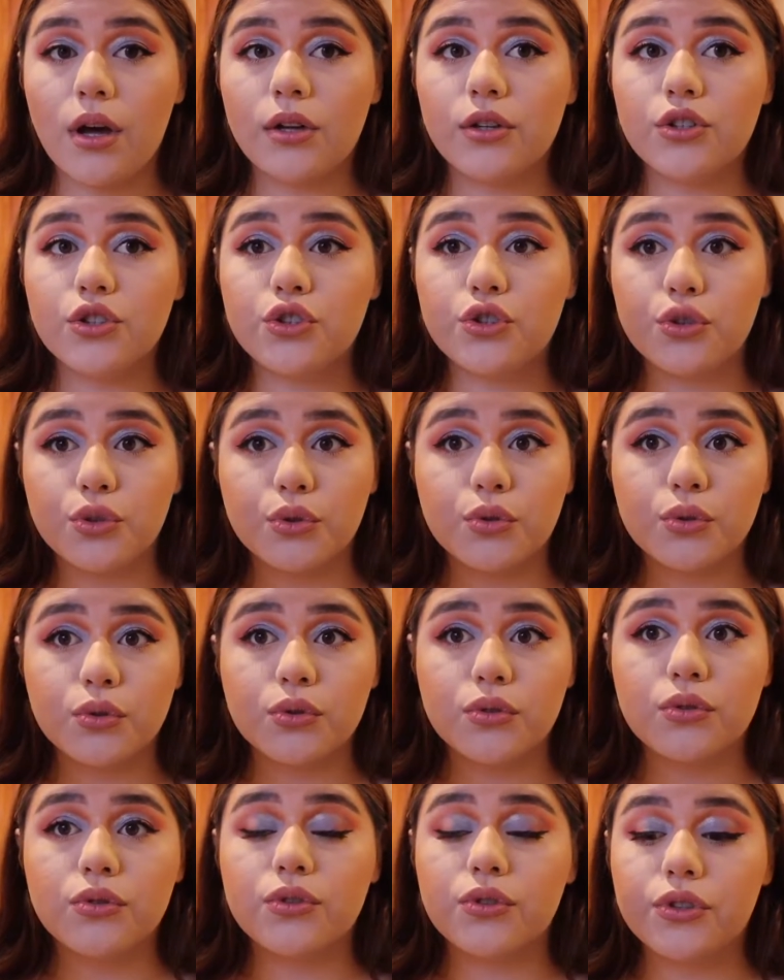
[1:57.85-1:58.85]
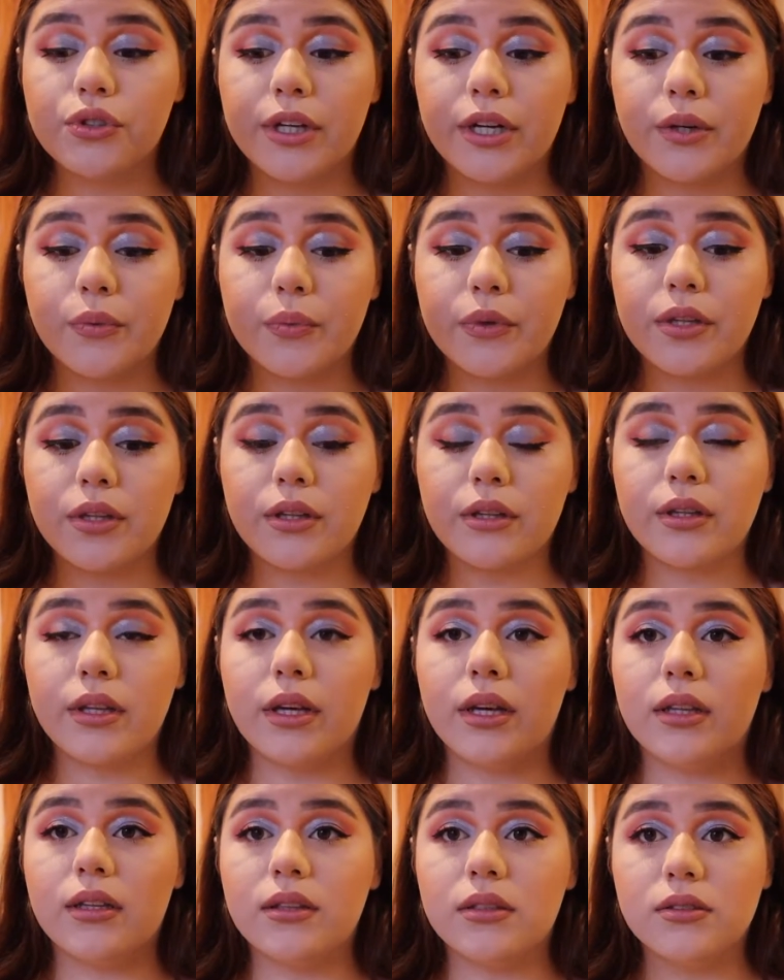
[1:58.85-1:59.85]
shoes to train with,
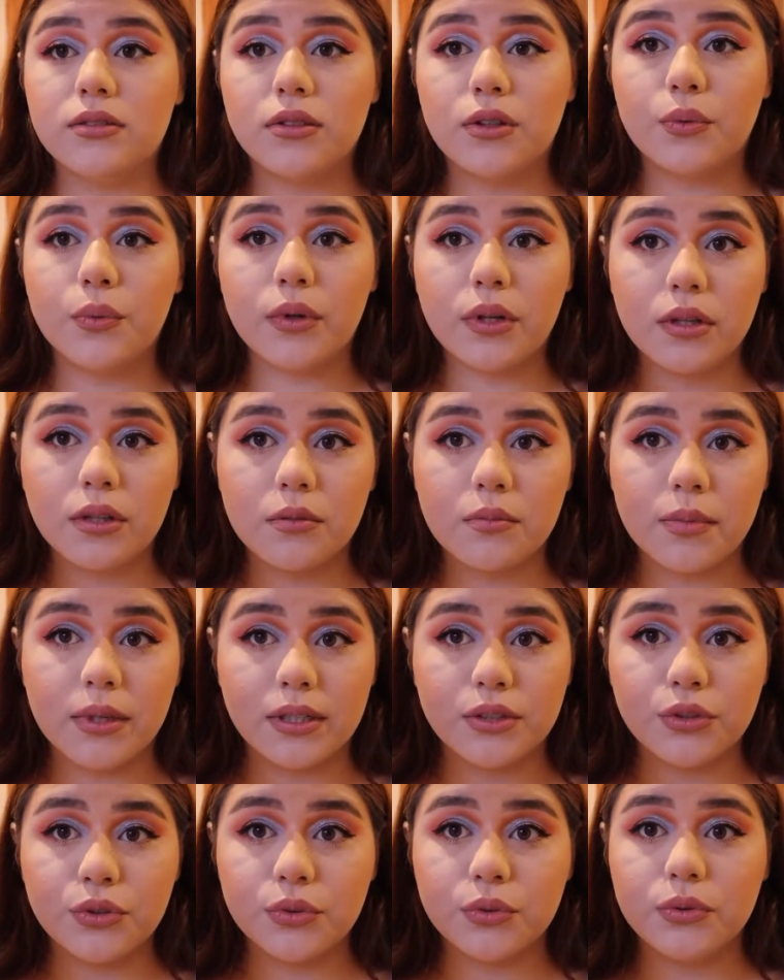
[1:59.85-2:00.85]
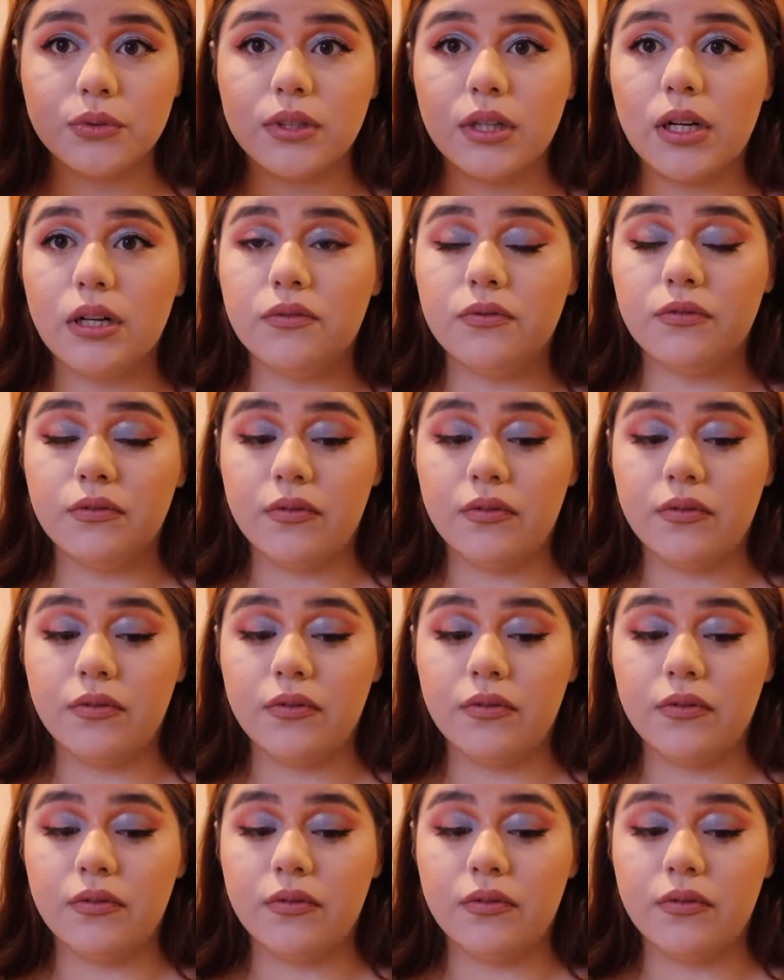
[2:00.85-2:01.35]
and these are one of the best shoes that I've